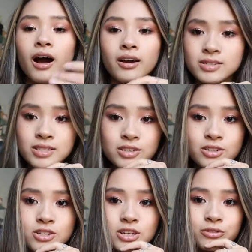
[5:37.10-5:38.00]
honestly you
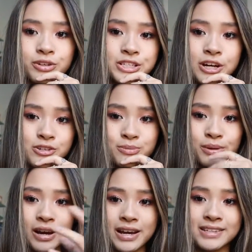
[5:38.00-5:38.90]
could just like reach out to
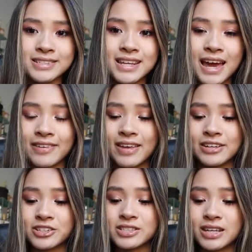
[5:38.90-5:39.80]
brands and
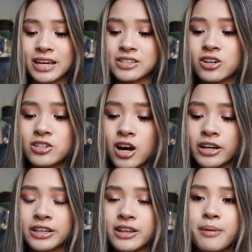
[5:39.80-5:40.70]
then just like start
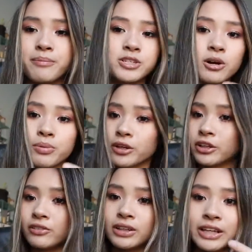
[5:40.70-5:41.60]
talking to them start
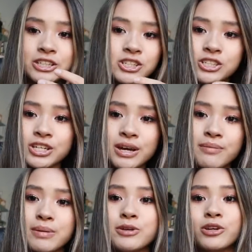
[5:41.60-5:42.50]
building a
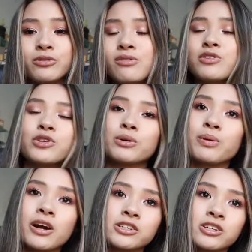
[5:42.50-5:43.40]
relationship maybe you could review their
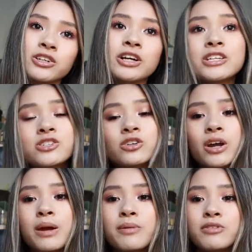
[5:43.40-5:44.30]
product on your
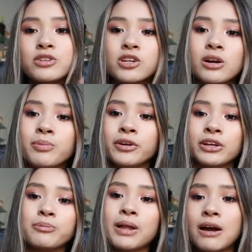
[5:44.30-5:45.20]
instagram if you start
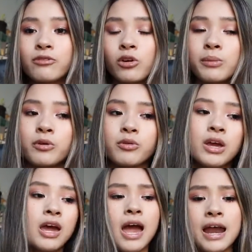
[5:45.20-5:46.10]
building a platform or
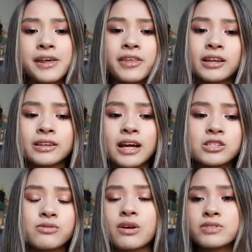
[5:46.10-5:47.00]
anything like
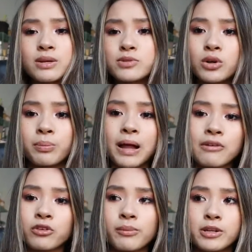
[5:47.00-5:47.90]
that so if you have some sort of
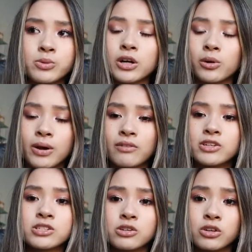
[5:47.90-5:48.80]
platform on twitter or whatever
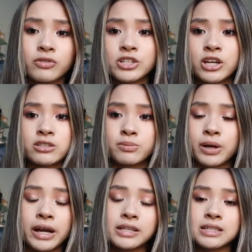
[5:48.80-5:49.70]
you could reach out to
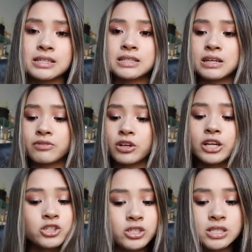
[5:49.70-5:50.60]
brands and see if they're
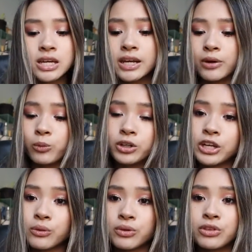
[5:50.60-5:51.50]
interested in
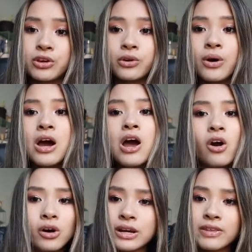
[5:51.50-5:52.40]
working with you
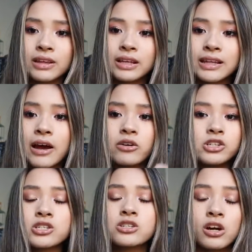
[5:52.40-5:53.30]
or anything like that or
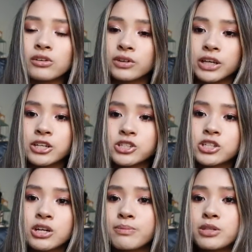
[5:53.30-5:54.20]
just start a
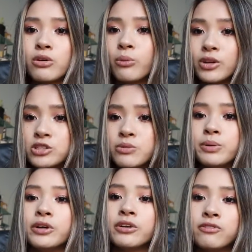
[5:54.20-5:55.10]
relationship so once you
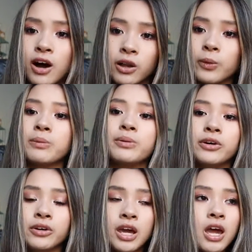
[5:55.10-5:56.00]
build a following
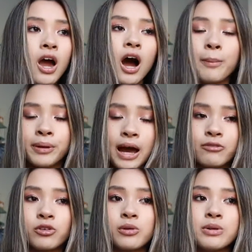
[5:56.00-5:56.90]
build a
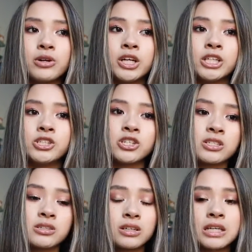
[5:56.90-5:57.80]
platform you could
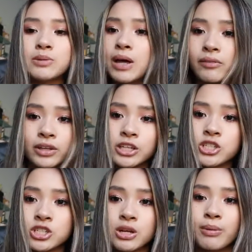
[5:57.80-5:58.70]
just keep that
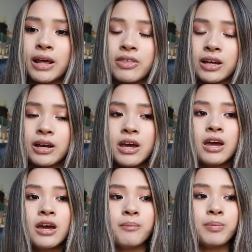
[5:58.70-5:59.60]
relationship and i think
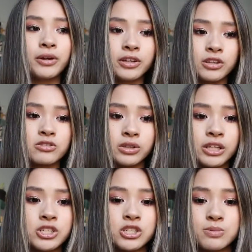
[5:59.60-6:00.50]
building those
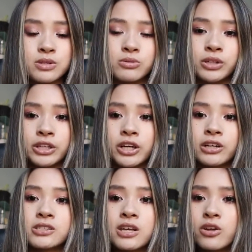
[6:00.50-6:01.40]
relationships is really
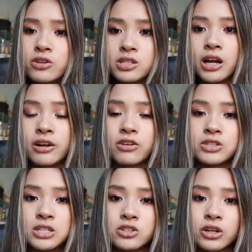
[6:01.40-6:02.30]
good because I know there's a lot of
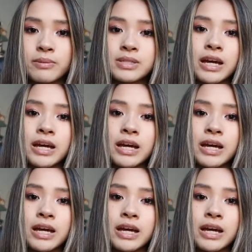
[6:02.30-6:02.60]
those Instagram